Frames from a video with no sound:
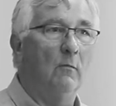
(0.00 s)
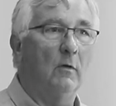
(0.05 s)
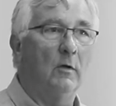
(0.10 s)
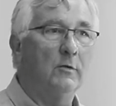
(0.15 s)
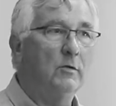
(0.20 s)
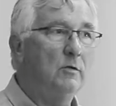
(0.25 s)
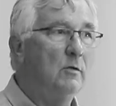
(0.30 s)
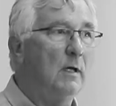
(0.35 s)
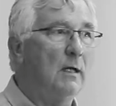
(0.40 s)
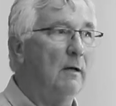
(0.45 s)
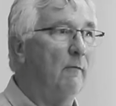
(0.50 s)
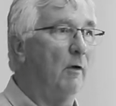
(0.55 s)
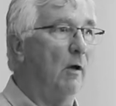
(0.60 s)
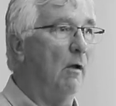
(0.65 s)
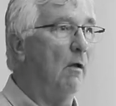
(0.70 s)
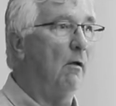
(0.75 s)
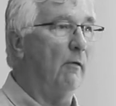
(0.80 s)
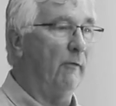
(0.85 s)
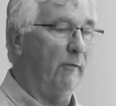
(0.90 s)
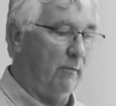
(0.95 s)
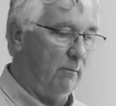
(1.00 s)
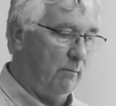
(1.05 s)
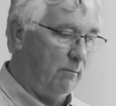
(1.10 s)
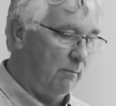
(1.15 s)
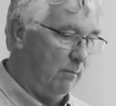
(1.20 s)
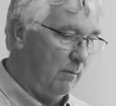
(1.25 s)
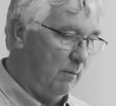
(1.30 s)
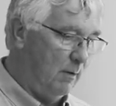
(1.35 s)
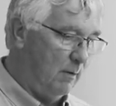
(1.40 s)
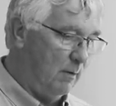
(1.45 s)
So when it comes to the
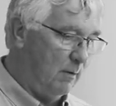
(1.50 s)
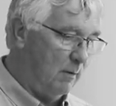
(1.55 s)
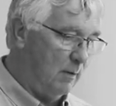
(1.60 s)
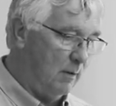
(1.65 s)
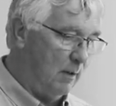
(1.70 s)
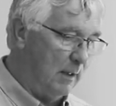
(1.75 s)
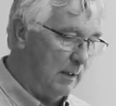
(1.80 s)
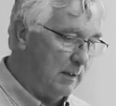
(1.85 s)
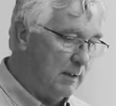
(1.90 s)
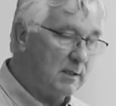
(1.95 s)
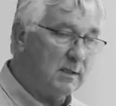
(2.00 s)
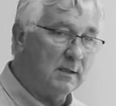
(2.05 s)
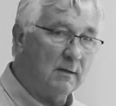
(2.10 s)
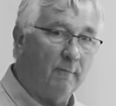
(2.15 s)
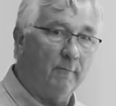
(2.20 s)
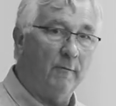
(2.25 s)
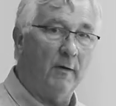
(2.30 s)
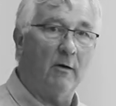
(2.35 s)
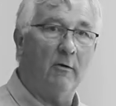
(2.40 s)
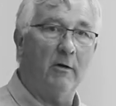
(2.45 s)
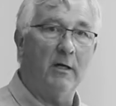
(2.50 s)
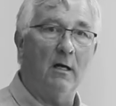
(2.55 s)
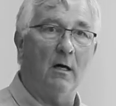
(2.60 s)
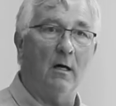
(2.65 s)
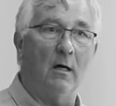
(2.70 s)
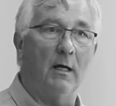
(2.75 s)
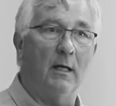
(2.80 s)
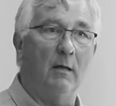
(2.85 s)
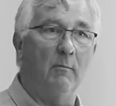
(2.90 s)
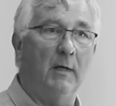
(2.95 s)
priority issues here
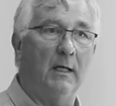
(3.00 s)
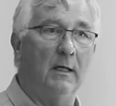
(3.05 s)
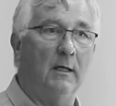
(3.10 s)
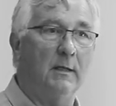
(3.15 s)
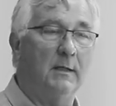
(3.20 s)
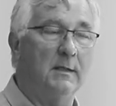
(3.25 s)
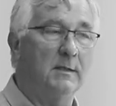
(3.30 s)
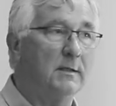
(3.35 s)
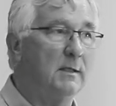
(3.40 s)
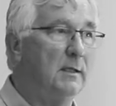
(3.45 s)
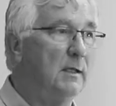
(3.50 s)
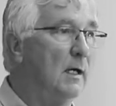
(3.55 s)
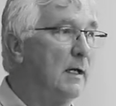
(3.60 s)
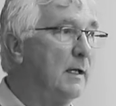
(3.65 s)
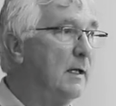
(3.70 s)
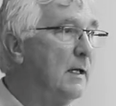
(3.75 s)
in the city and when we're